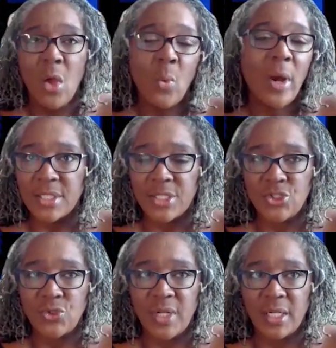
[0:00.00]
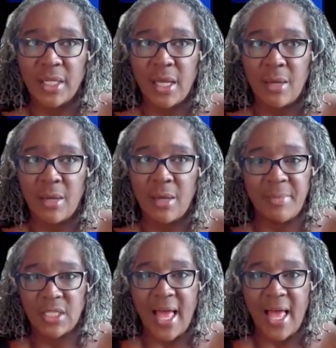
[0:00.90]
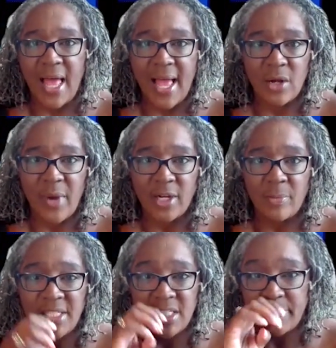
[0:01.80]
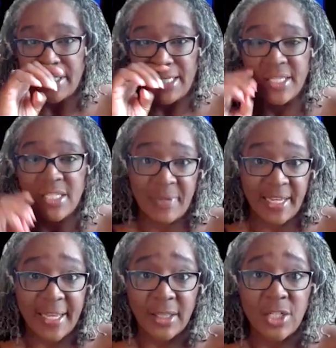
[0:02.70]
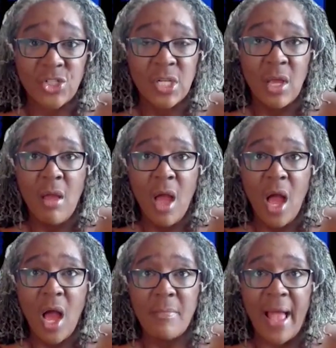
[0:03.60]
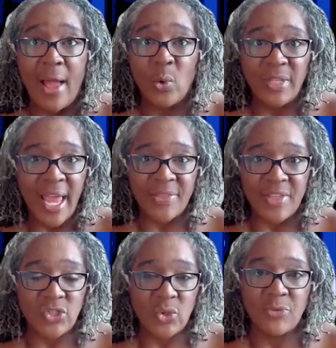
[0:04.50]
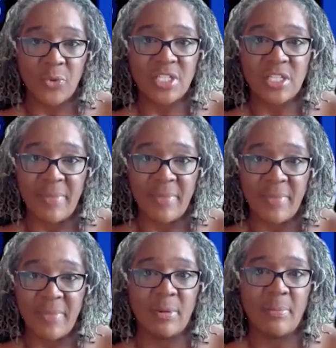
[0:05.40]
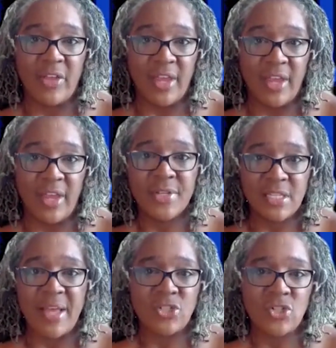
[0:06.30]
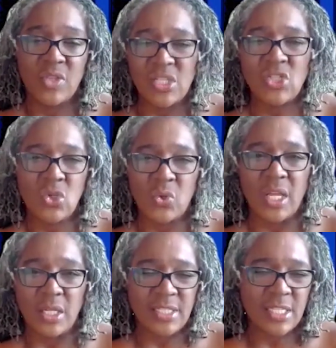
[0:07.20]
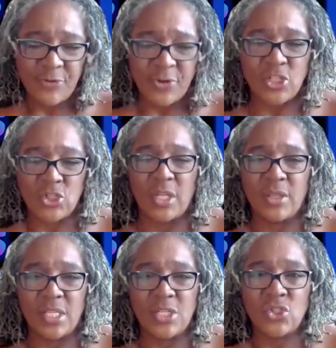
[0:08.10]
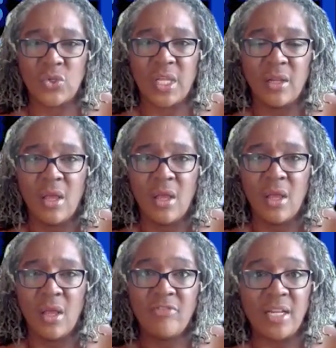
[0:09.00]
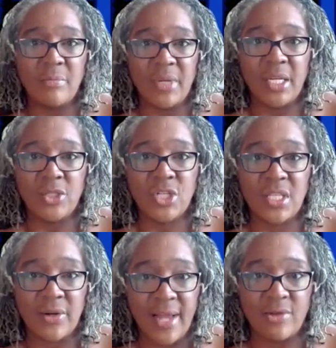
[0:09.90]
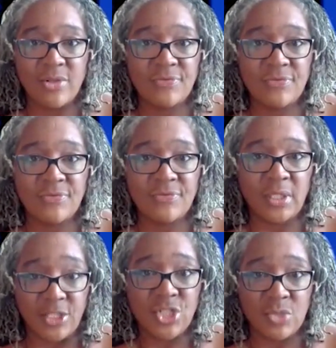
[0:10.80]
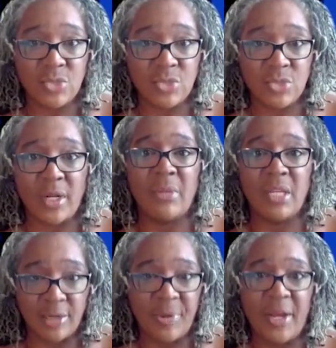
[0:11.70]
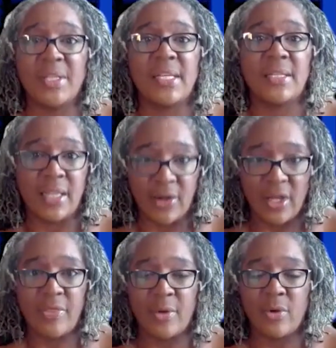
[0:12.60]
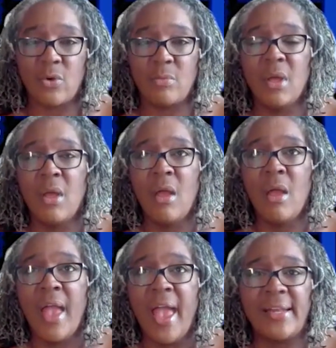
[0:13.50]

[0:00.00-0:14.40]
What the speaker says: ago, and the student came into class on a regular basis, but didn't speak English. I only had the student for a semester, but by the end of the semester, this student invited me to their house for lunch, wanted me to meet their parents and their home.